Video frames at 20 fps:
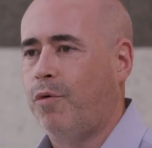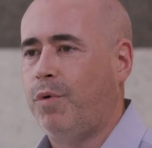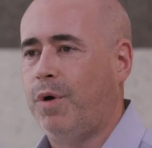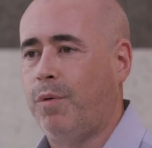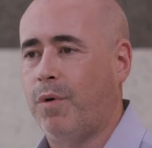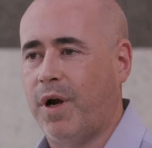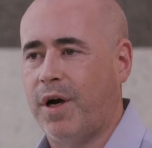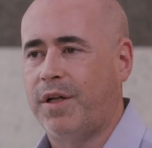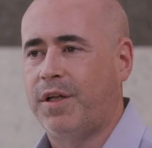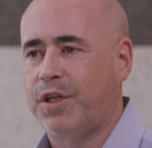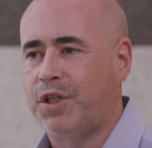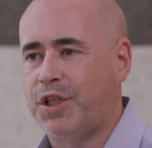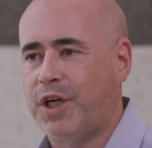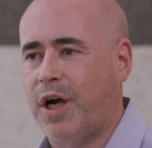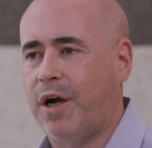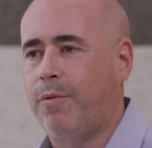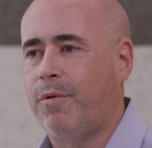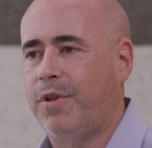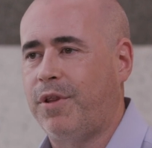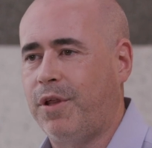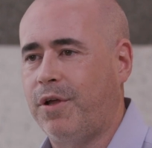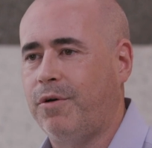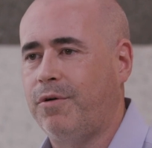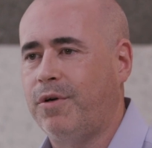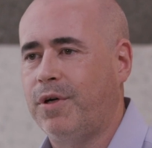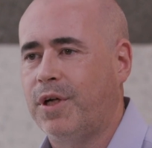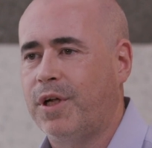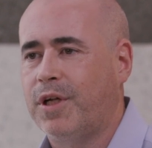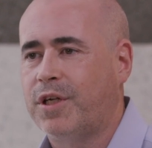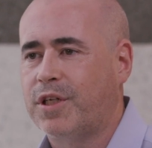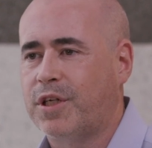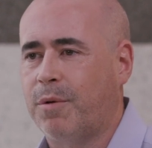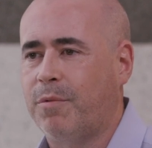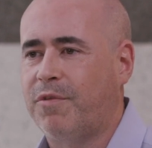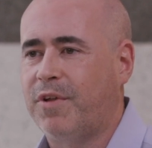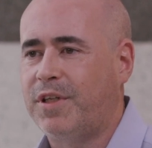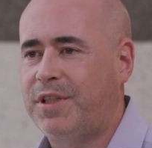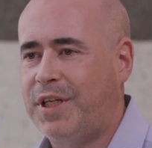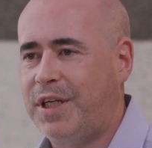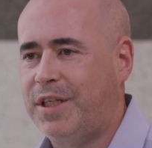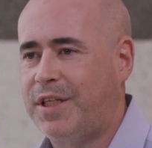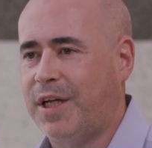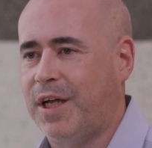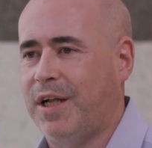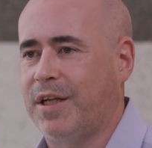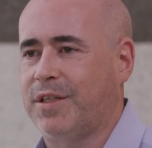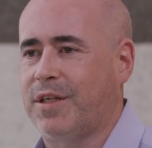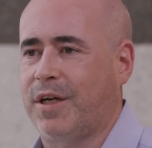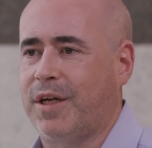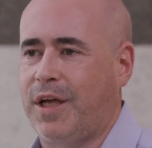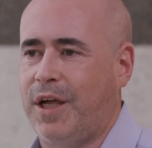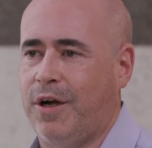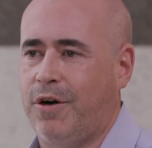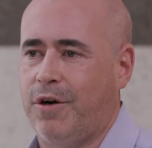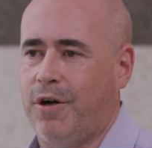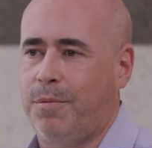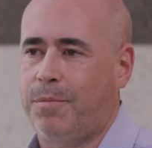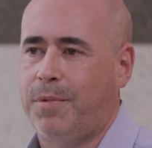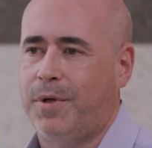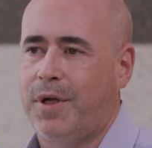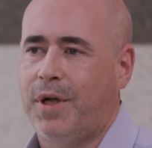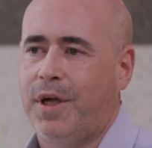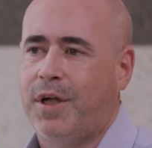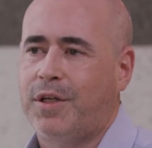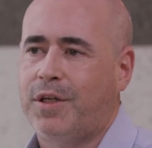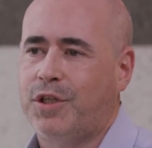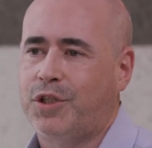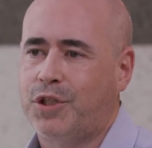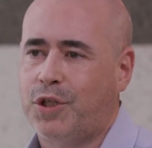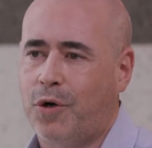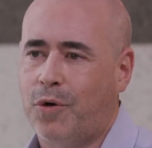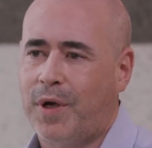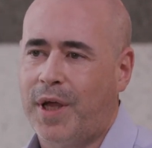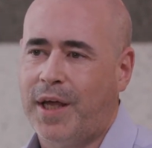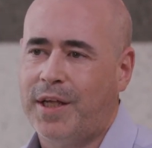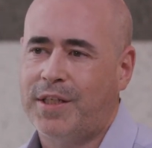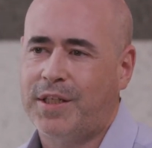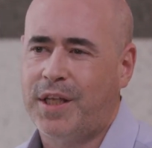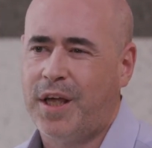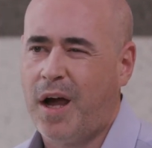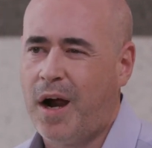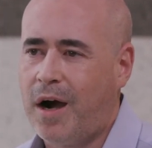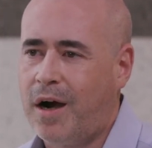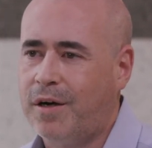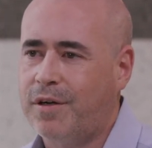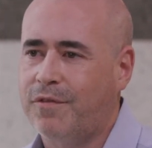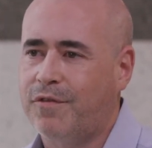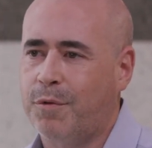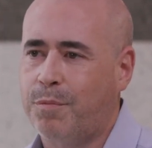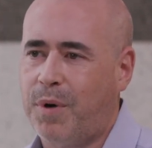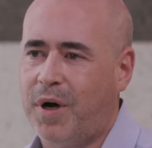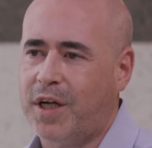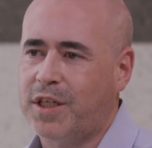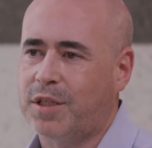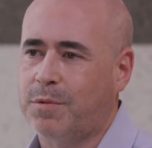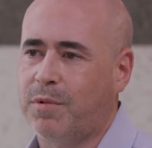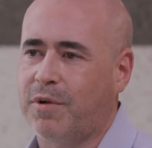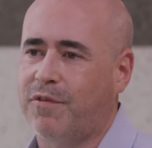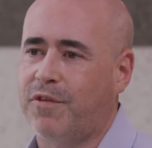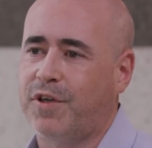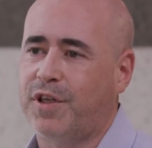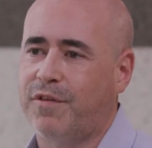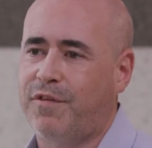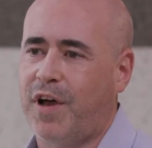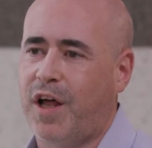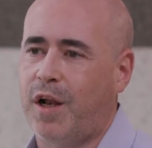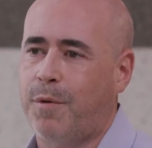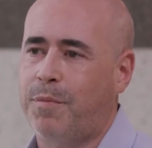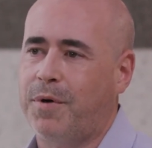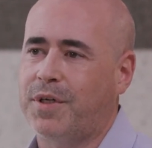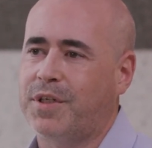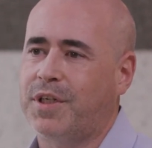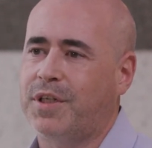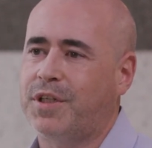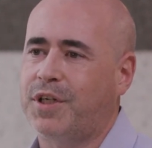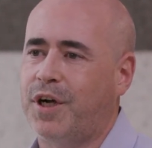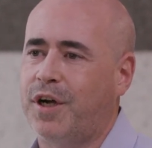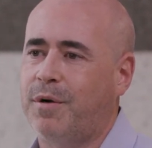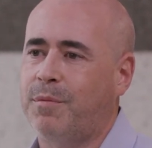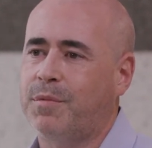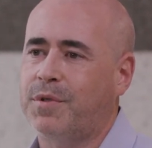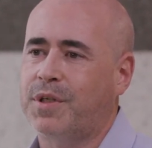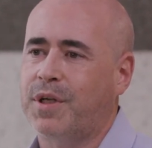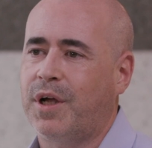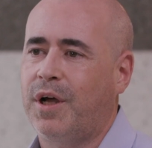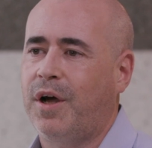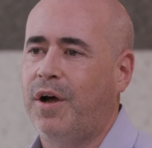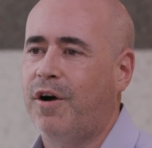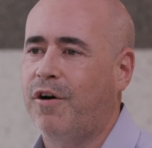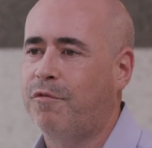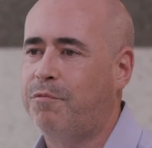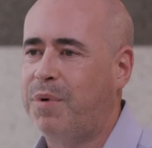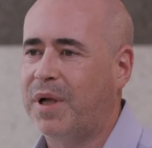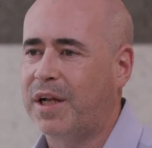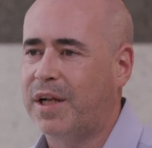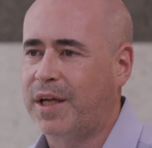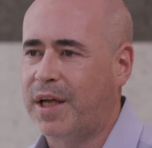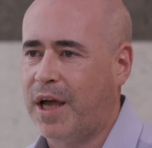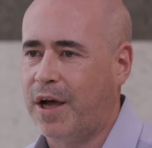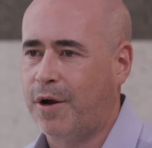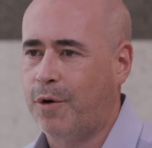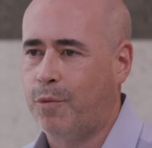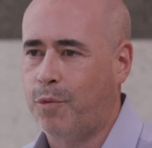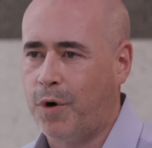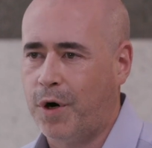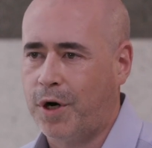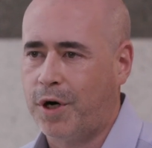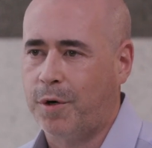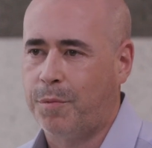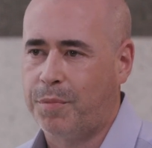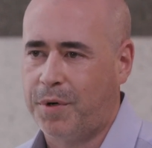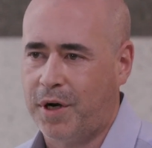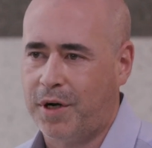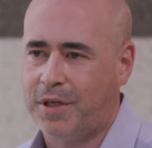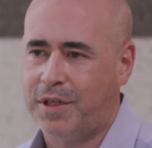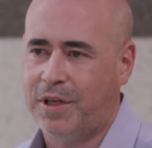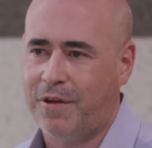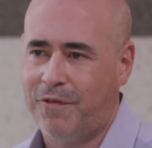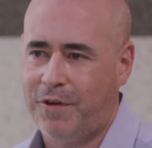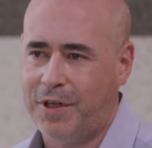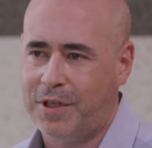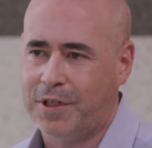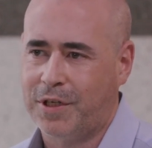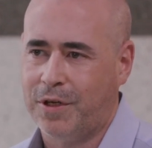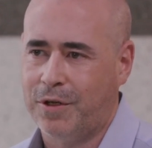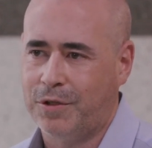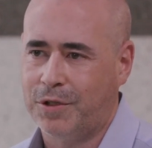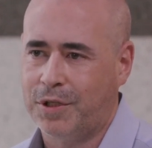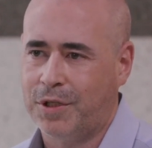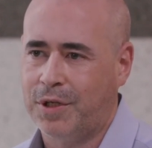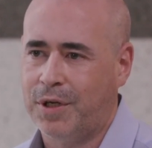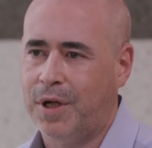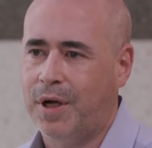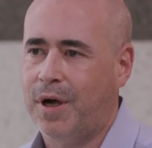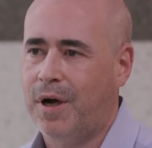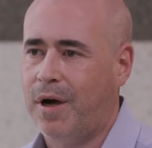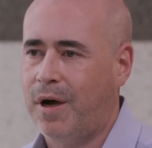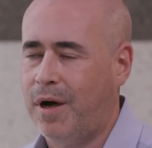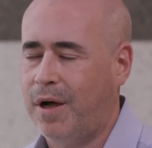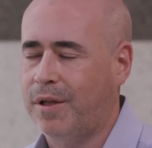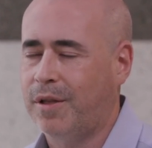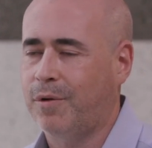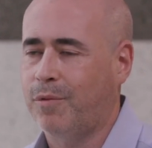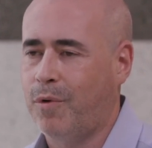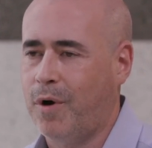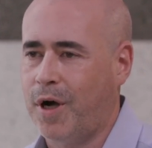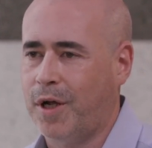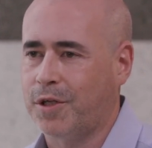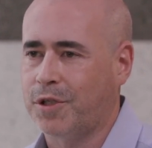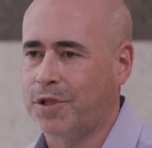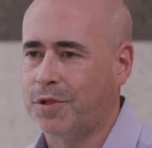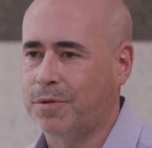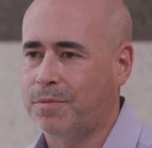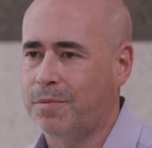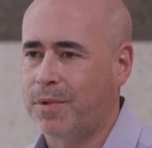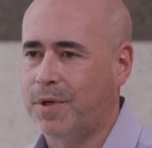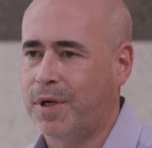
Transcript: We wanted to share with you some of the details on GearUp to showcase the art of the possible for developers in terms of building out a worker productivity solution on the watch,